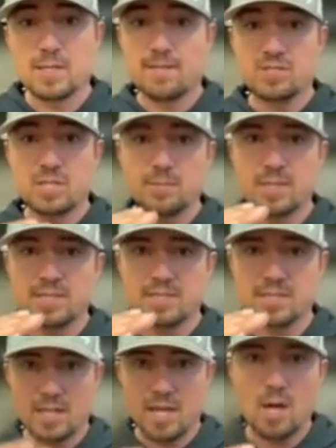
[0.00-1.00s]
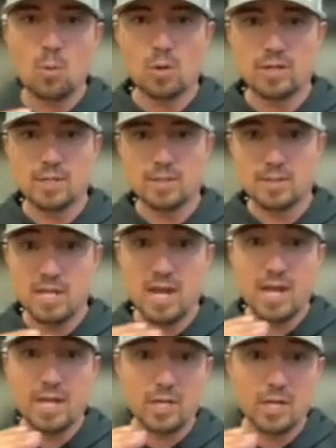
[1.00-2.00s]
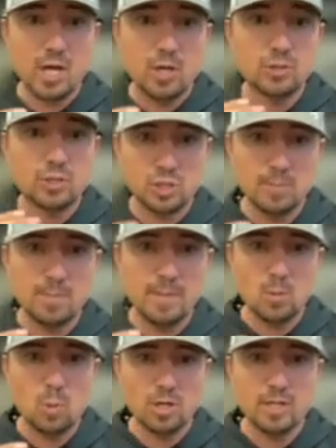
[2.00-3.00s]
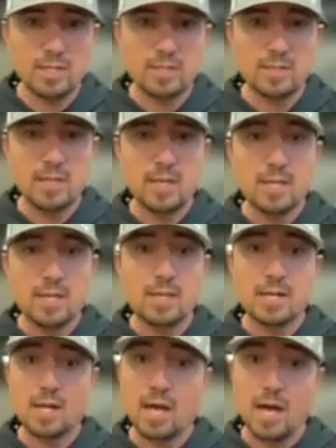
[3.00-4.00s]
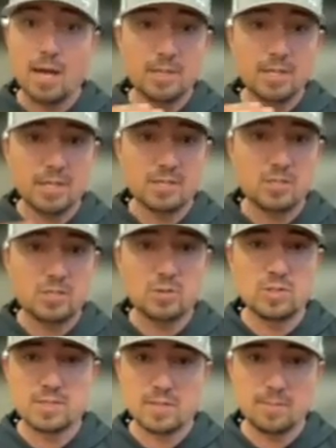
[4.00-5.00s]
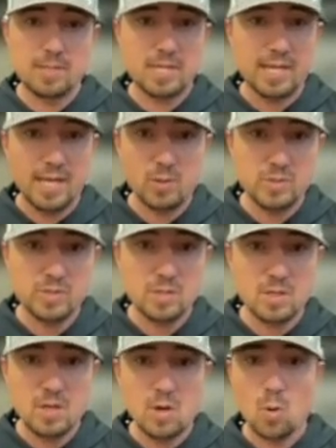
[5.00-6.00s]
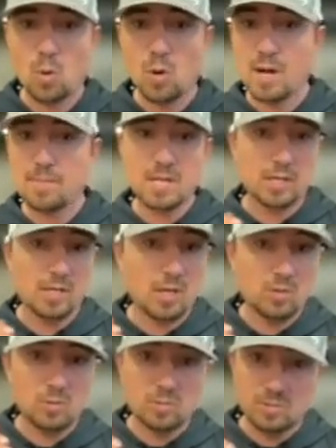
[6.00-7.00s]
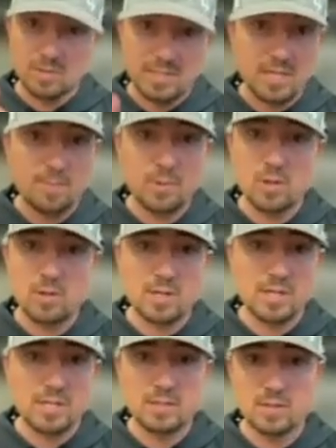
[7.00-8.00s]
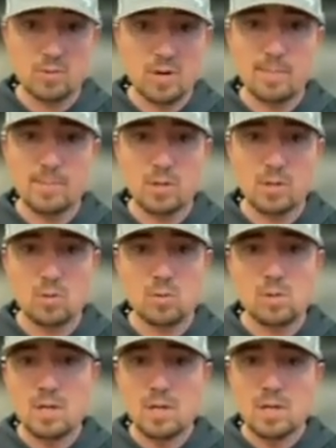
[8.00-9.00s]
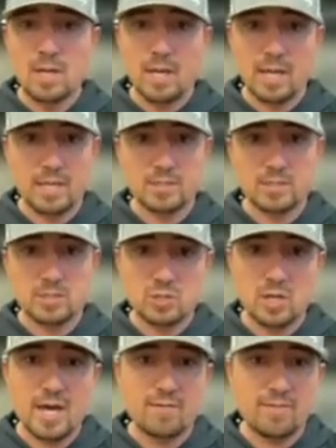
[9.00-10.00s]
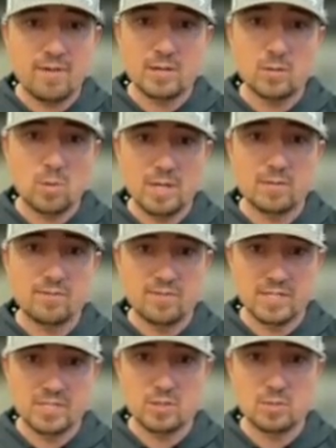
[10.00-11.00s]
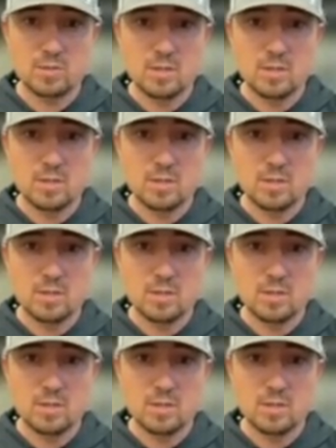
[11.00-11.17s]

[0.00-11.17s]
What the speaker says: if something's not working that I know should be working, then I'm going to get you to somebody else or I'm going to go deeper into the rabbit hole and try to find a way to fix you.